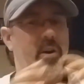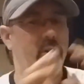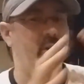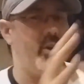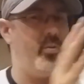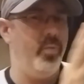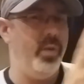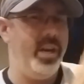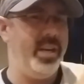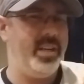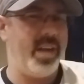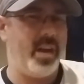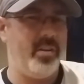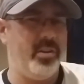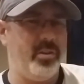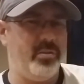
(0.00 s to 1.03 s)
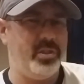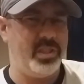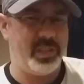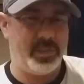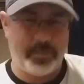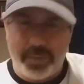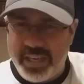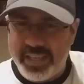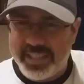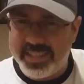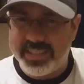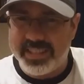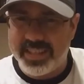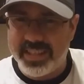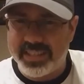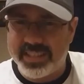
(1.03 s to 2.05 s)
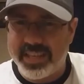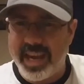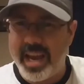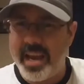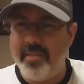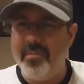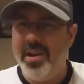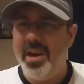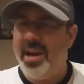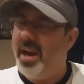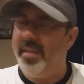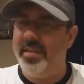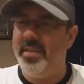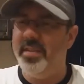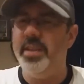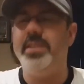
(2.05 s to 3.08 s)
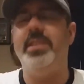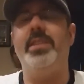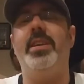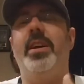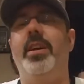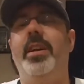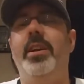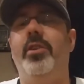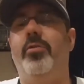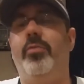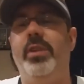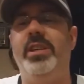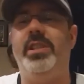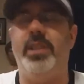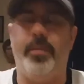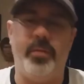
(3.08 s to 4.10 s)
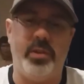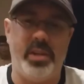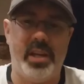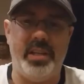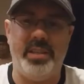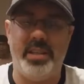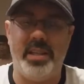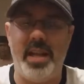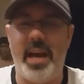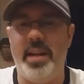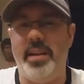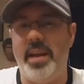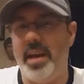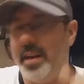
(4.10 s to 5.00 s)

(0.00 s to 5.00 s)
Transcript: Or can we download just pieces of this game? And then this is going to increase different things and that and that.